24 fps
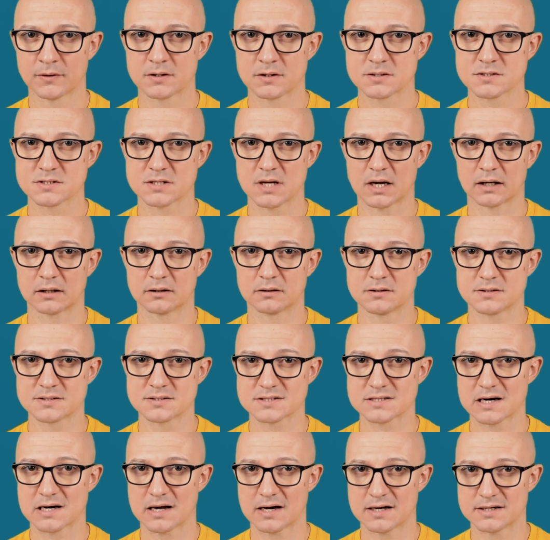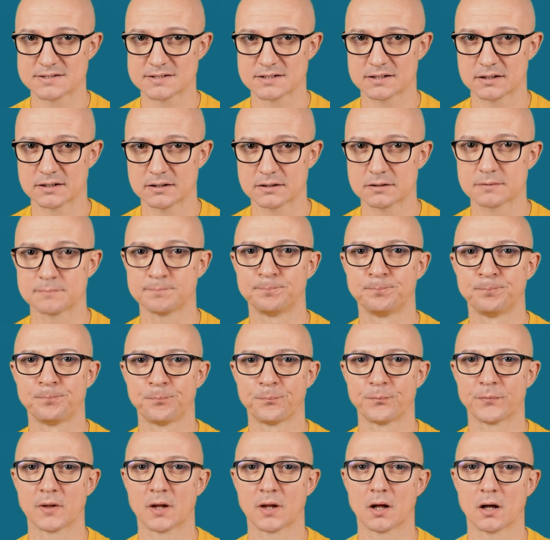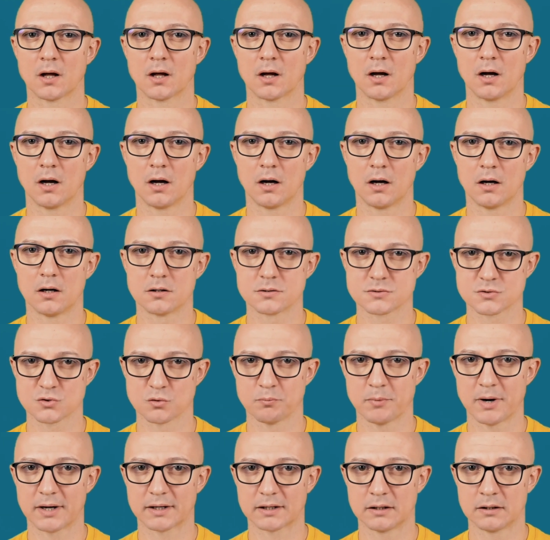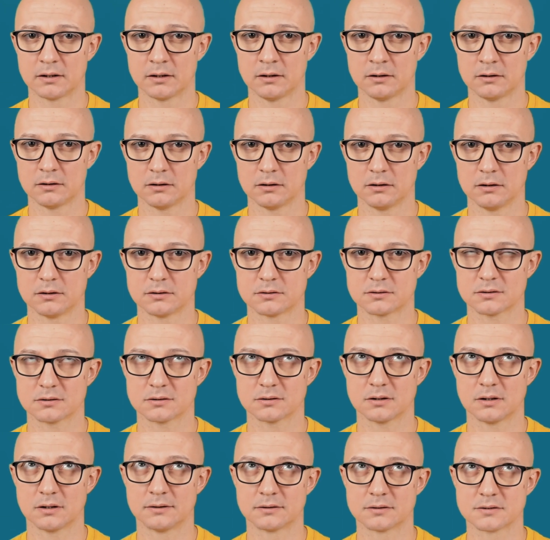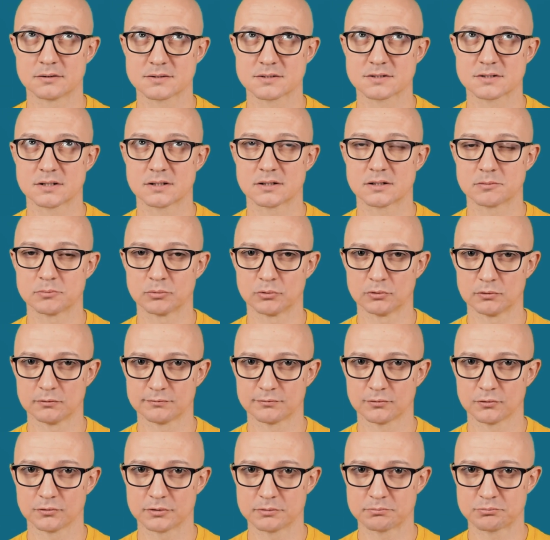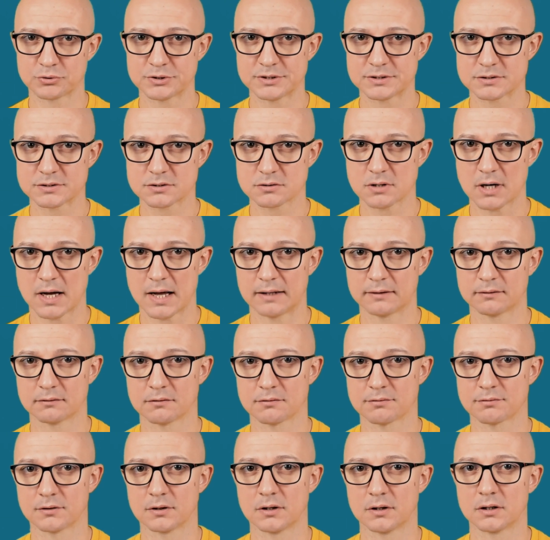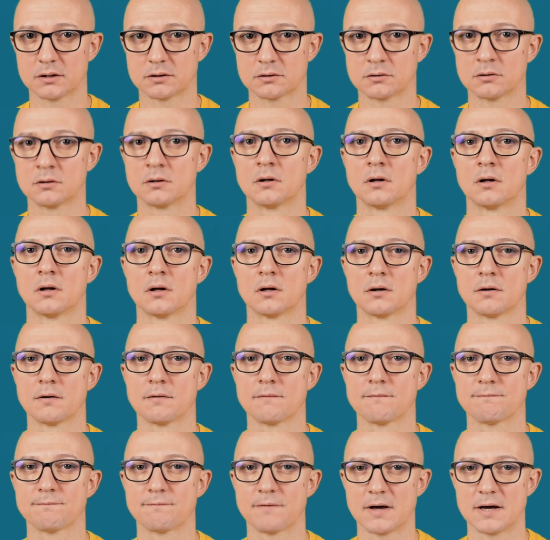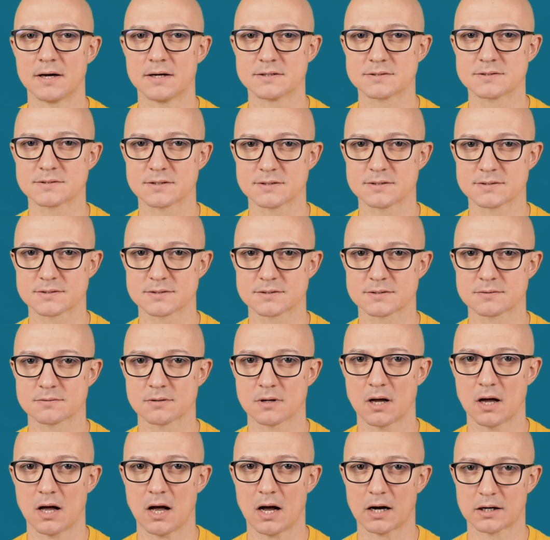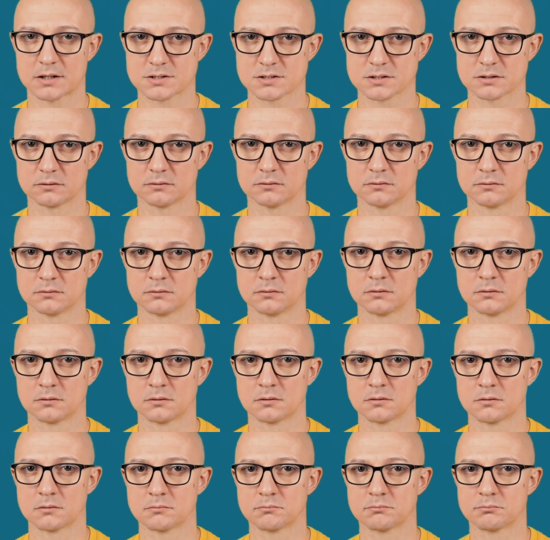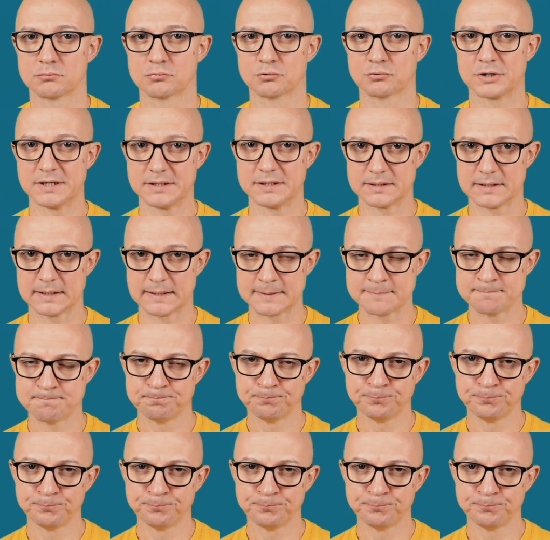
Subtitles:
Second is slicing it, so making it understandable for the printer. And the third phase is actual printing.